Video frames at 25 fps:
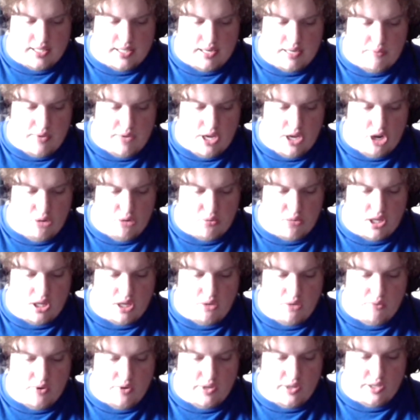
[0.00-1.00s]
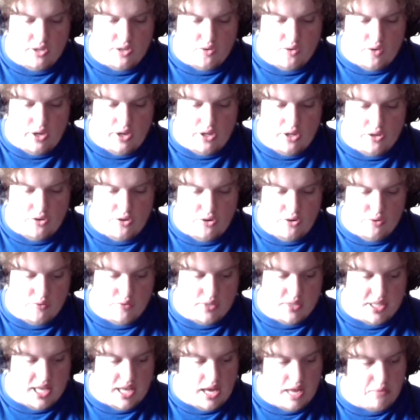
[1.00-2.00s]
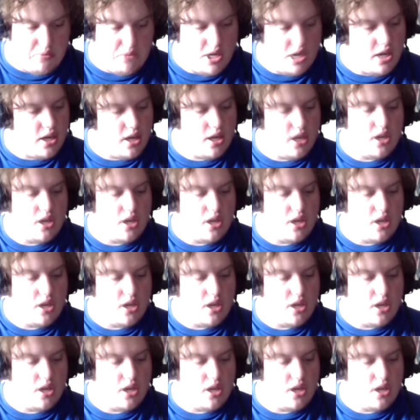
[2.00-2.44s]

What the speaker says: and we hope that you will enjoy your new saber.